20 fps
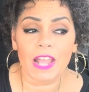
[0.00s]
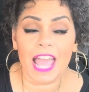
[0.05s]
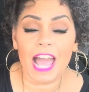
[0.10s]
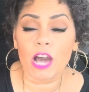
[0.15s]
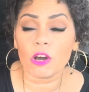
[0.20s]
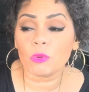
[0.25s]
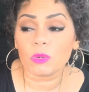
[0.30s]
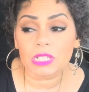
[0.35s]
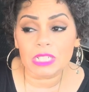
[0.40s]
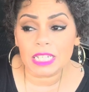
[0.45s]

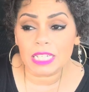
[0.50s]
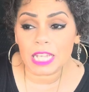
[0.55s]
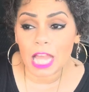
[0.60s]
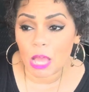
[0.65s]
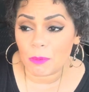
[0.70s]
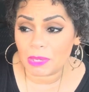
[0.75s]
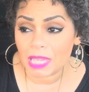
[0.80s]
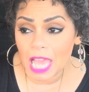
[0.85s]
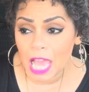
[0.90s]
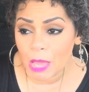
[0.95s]
outwardly
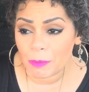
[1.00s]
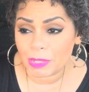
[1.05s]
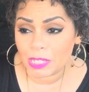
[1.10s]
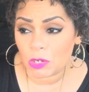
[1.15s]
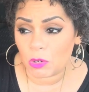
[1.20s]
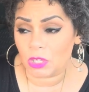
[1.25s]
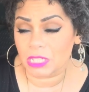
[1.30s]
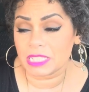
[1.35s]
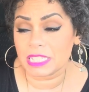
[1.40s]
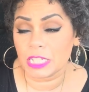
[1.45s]
not be happy
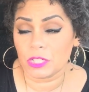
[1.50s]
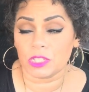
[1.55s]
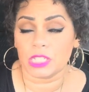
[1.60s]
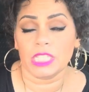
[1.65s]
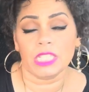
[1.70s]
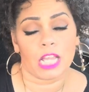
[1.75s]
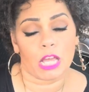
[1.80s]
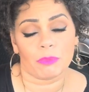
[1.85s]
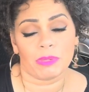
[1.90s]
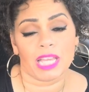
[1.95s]
or
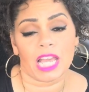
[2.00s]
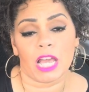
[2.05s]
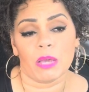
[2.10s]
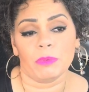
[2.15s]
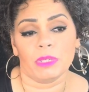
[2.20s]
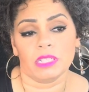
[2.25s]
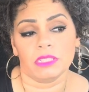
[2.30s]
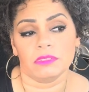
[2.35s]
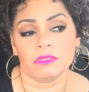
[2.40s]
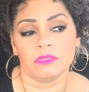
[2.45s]
secretly not be
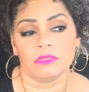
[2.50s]
happy.